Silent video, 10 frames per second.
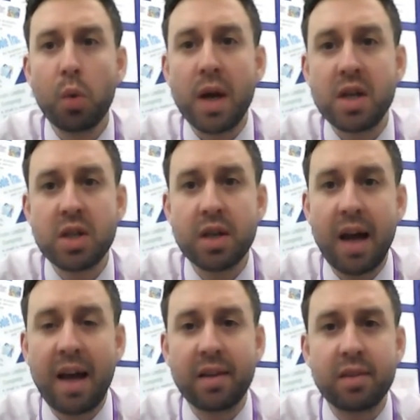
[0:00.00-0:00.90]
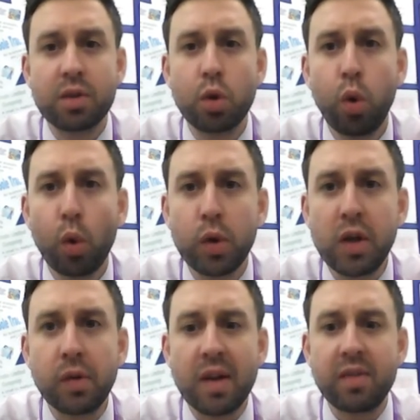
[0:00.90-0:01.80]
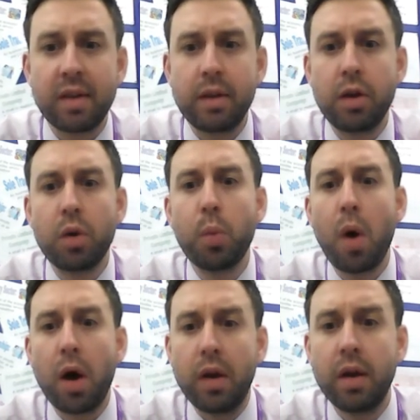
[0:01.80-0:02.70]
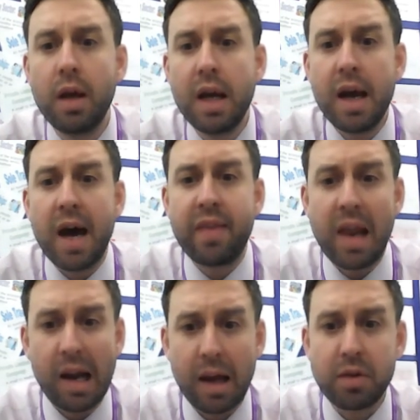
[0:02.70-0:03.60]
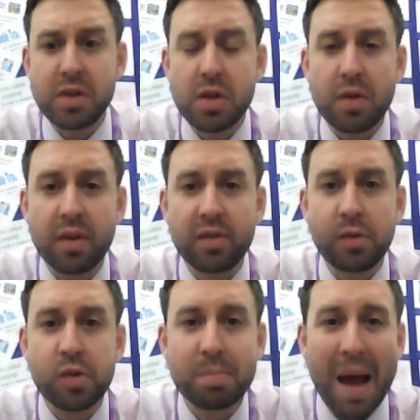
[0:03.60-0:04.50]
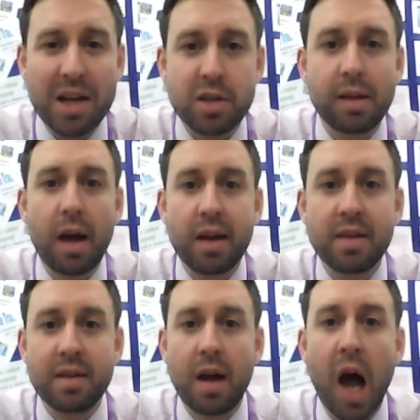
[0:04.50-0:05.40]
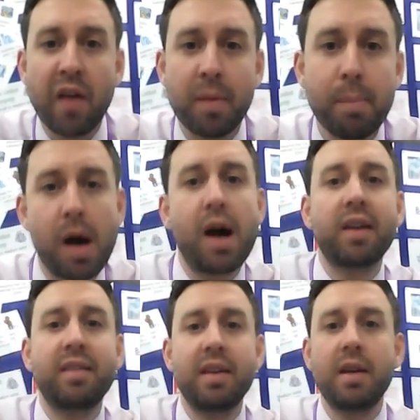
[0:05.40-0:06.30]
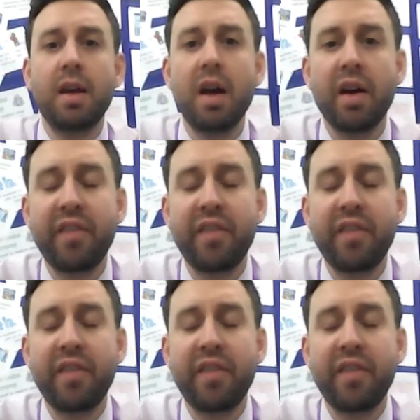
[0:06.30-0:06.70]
which has core units in year 1 and allows students to specialise in either marketing,